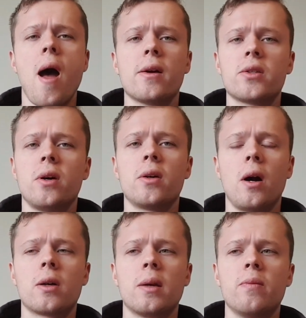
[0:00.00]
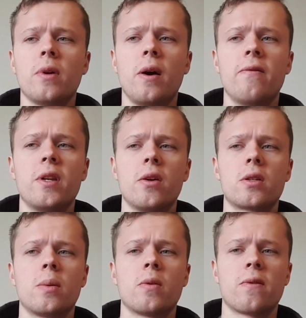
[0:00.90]
So a video is
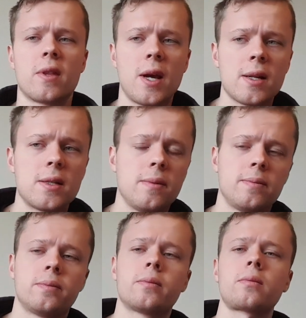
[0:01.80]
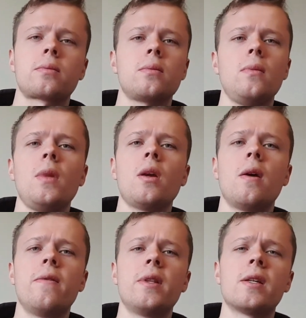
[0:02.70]
coming of that.
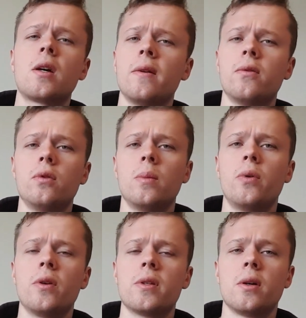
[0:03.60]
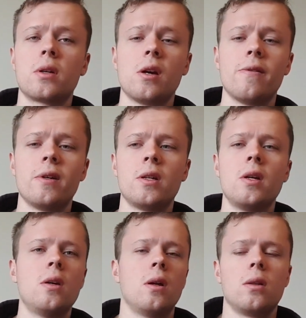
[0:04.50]
I think that's kind of all the points I've covered.
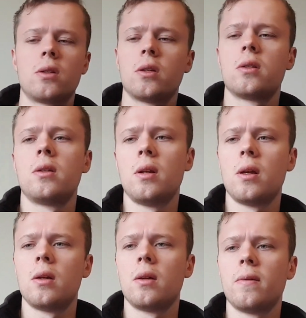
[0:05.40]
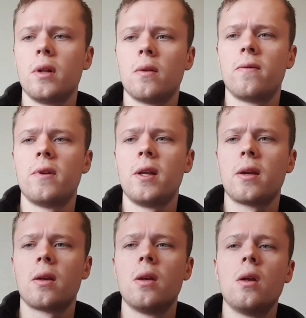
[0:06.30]
I'll just have a little
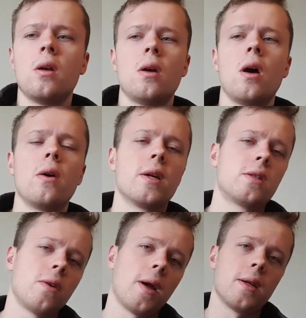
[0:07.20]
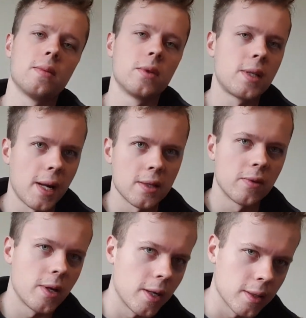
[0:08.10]
flick. Oh yeah, sorry, some stats
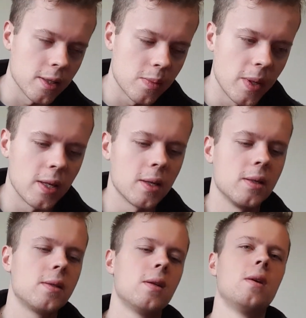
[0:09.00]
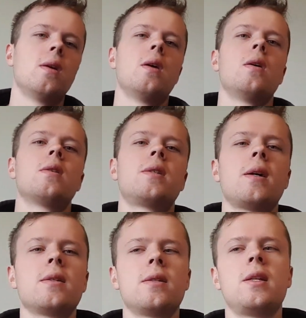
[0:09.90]
regarding the speakers.
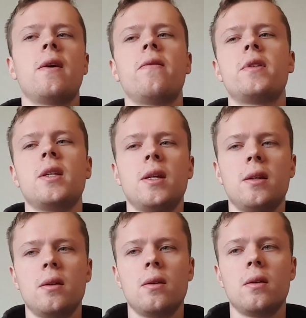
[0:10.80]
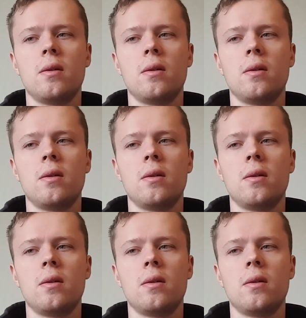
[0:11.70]
Sensitivity